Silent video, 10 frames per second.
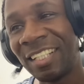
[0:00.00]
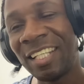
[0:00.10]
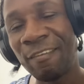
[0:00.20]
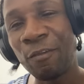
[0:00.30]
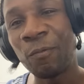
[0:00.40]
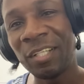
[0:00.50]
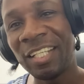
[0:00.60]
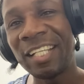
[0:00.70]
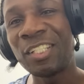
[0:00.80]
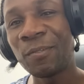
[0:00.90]
If you're really
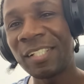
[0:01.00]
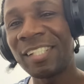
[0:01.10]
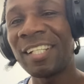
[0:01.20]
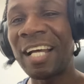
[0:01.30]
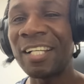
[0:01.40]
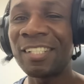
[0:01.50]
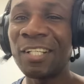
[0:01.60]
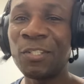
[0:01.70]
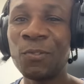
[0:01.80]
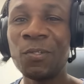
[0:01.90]
interested, I'll tell
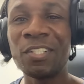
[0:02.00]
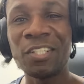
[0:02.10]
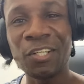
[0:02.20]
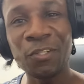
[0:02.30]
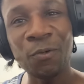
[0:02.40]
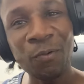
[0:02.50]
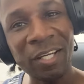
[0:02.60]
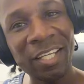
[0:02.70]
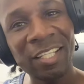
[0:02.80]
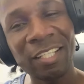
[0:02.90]
you another
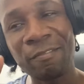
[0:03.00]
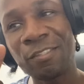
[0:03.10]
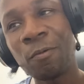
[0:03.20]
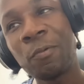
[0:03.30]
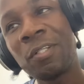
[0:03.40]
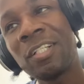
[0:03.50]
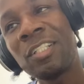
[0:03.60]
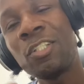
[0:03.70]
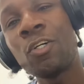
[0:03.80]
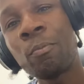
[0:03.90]
way. If someone,
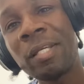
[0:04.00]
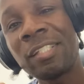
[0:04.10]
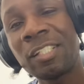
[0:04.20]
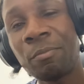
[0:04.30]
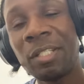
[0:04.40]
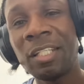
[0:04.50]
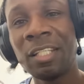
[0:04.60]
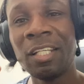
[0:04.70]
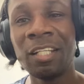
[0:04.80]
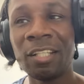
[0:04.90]
you know, messaged me,
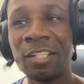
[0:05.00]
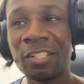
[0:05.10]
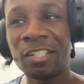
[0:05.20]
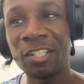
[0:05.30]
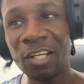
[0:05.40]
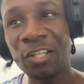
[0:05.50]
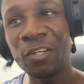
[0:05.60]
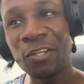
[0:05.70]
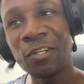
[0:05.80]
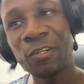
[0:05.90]
there's
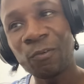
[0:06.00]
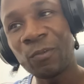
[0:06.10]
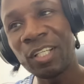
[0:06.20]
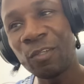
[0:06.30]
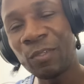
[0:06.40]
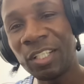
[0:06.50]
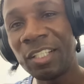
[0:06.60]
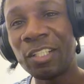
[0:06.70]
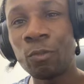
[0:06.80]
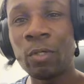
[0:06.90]
another really, really
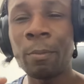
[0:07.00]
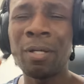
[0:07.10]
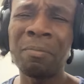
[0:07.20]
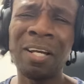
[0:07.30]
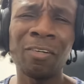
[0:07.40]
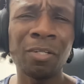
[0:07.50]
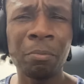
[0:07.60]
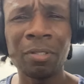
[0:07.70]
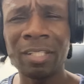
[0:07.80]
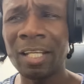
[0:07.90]
good way, but I'm not going to
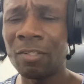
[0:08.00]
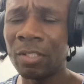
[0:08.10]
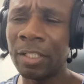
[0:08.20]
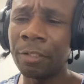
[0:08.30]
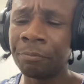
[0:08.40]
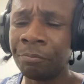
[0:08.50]
put that on here.